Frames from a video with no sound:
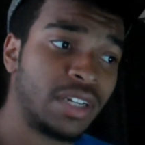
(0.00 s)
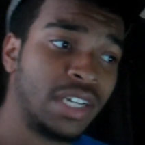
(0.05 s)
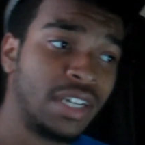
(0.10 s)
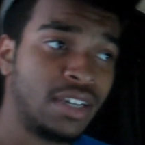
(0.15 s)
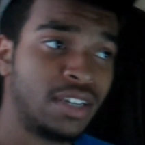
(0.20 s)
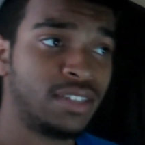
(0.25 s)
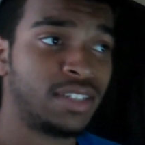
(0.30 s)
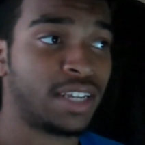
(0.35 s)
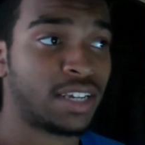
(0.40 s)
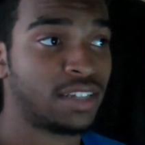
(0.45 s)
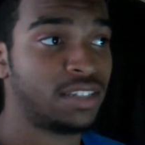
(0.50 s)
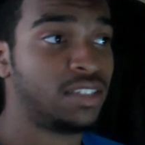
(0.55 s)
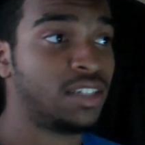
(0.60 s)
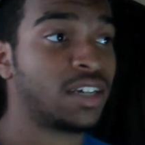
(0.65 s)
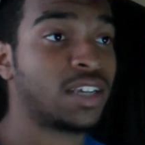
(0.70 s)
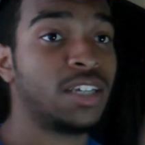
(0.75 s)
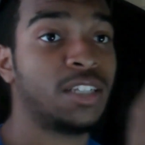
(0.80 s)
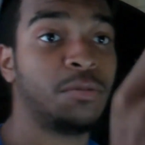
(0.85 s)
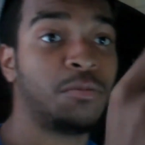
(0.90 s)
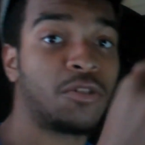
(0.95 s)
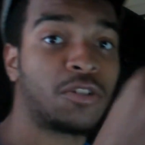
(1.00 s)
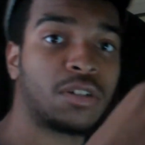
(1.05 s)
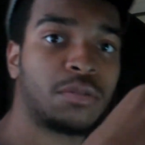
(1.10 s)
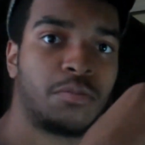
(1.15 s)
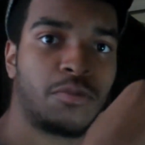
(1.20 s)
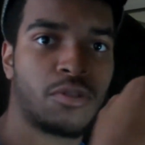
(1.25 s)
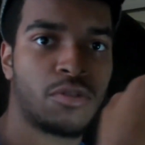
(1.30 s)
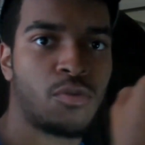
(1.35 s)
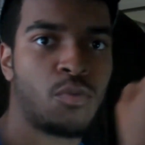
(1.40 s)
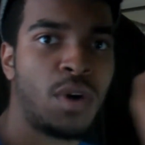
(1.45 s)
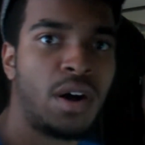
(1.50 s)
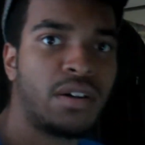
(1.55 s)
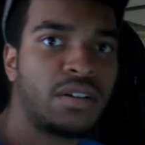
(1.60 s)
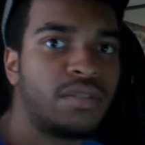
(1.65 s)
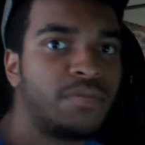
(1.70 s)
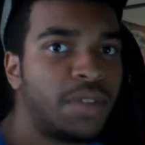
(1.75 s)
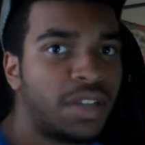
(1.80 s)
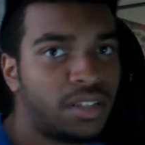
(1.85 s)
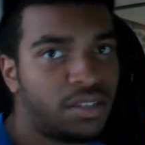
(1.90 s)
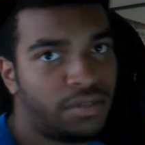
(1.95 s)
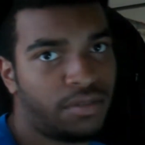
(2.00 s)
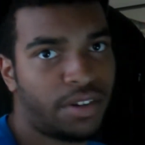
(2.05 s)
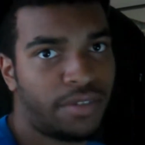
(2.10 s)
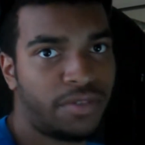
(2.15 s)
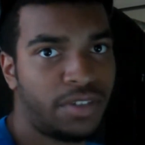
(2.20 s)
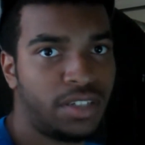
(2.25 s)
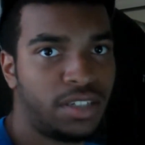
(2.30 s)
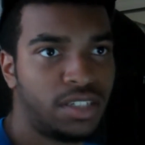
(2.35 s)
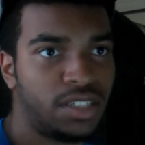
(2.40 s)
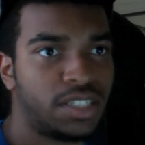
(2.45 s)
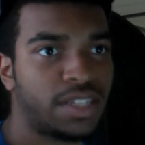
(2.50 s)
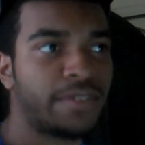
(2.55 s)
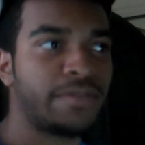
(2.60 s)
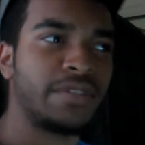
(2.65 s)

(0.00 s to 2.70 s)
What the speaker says: is that Kentucky is much more welcoming to refugees.